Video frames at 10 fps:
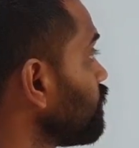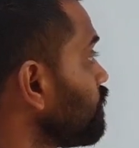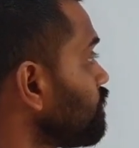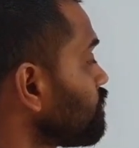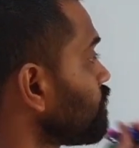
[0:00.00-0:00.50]

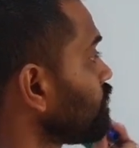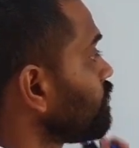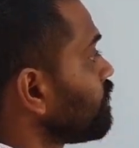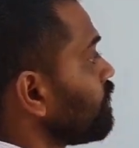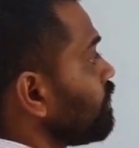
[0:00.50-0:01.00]

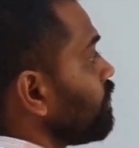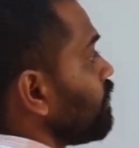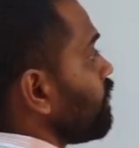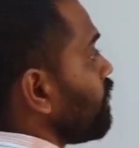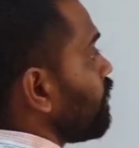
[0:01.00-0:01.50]

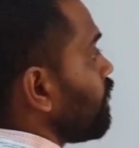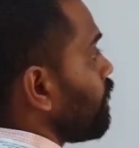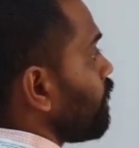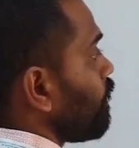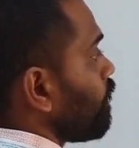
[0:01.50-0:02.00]

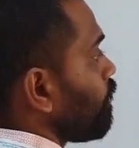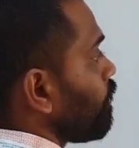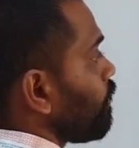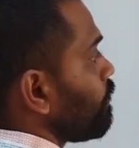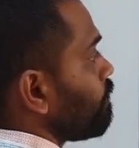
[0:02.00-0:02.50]
No one is speaking in this clip.